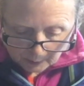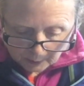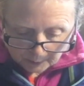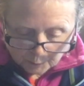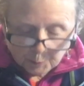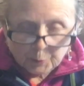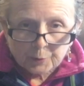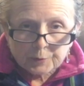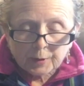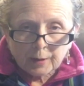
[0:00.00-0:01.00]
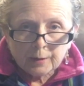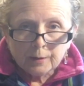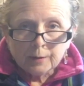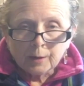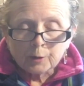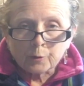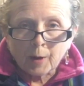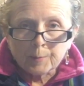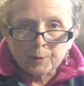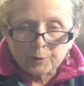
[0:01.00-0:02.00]
His birthday?
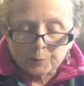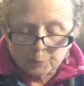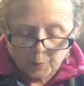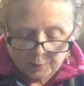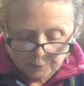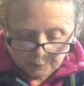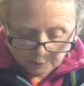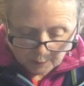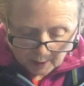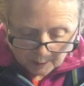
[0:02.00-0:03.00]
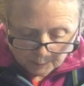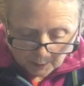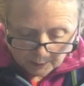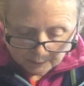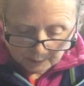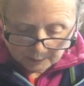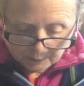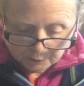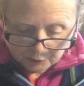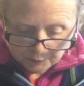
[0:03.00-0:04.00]
Grandma raises her eyebrows as
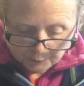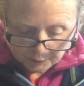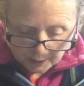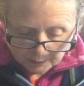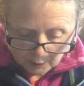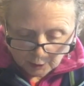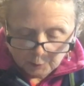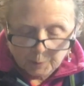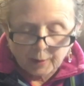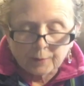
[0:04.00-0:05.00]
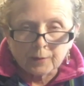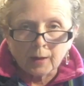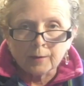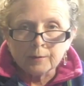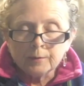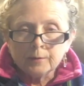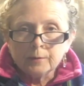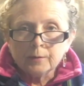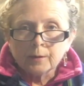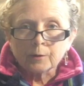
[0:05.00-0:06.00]
if she'd forgotten all about that.
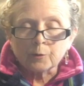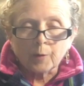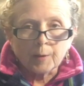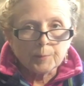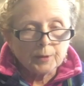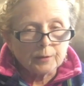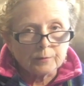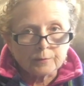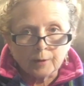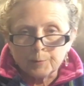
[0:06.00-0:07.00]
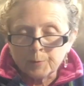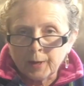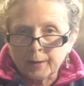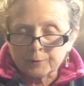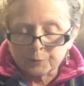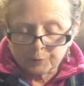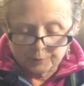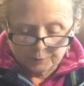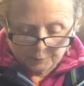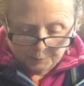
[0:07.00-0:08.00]
Grandma is some
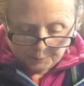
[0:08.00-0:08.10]
actress.